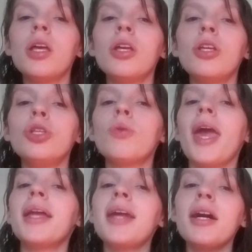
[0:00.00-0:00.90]
you
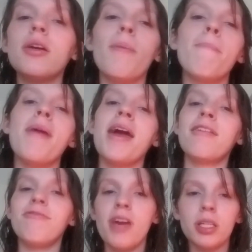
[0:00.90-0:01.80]
cannot
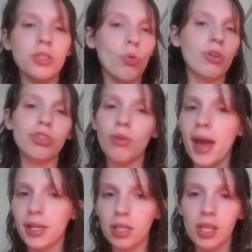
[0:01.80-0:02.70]
manifest or
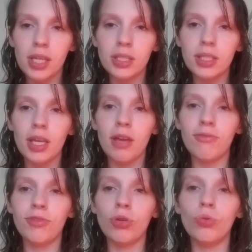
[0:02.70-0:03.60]
attract things
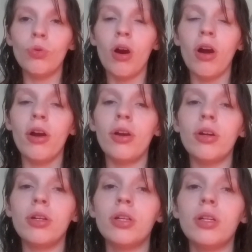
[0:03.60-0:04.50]
if you
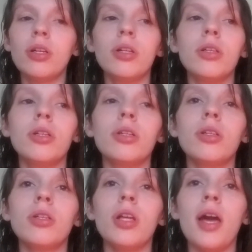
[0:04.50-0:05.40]
are
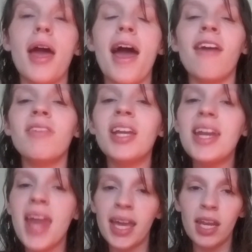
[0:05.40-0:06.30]
having
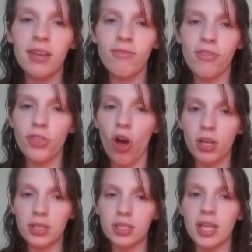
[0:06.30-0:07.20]
negative
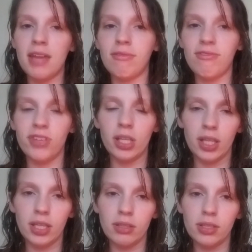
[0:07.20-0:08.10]
thoughts and
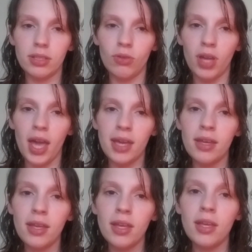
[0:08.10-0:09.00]
feelings, okay?
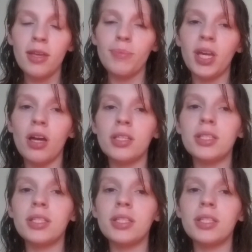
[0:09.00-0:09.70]
Because